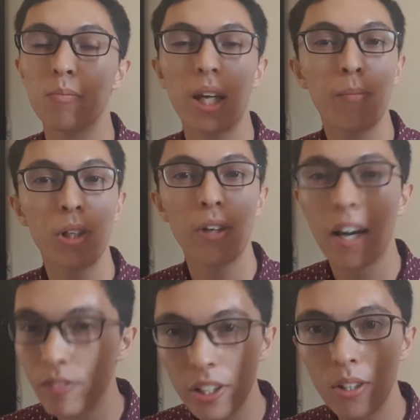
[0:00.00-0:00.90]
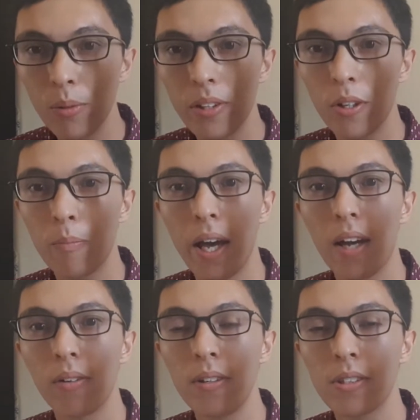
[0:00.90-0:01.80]
Maybe you have dinner with your
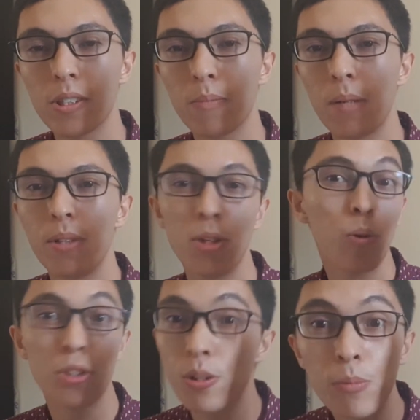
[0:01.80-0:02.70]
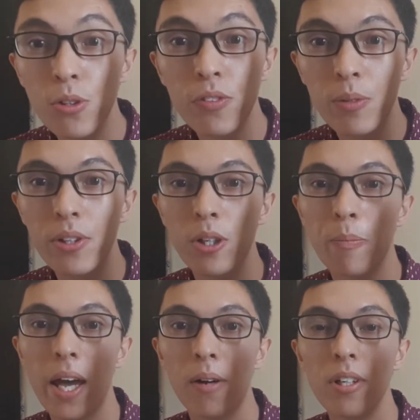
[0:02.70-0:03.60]
parents, maybe you watch a movie with your
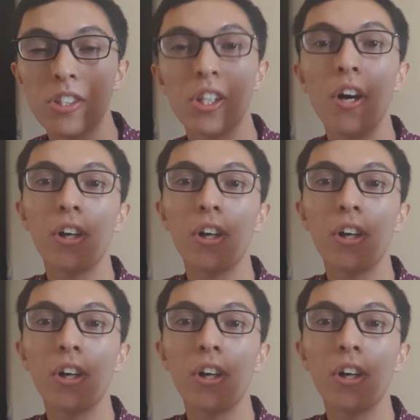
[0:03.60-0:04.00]
parents.